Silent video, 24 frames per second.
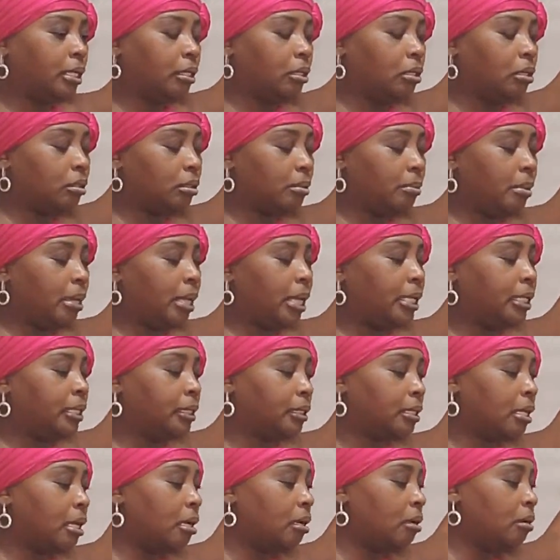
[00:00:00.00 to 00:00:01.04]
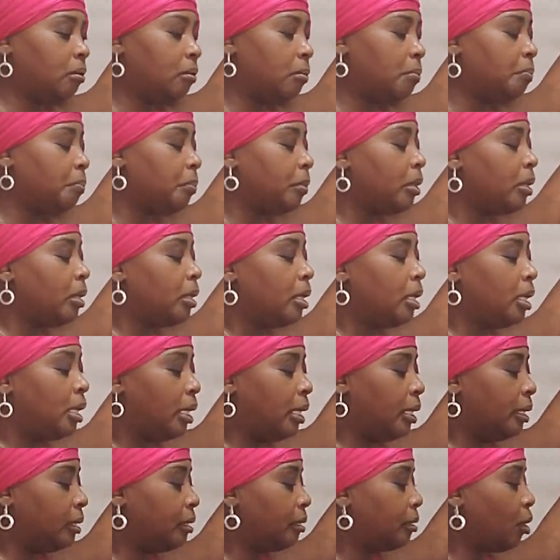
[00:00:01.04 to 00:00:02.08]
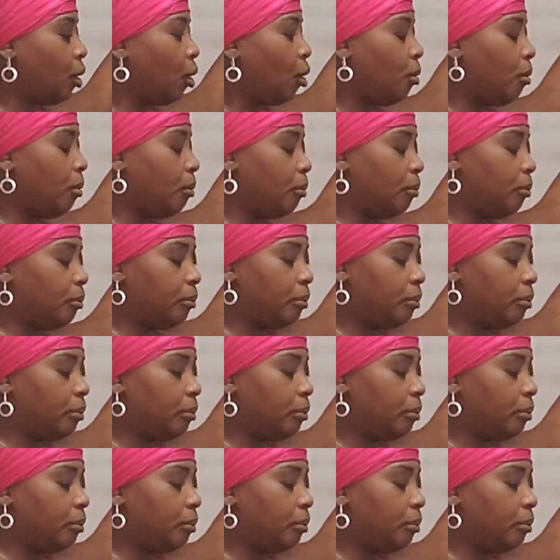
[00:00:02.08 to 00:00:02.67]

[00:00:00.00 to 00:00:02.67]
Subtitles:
you know, the man is gone. And so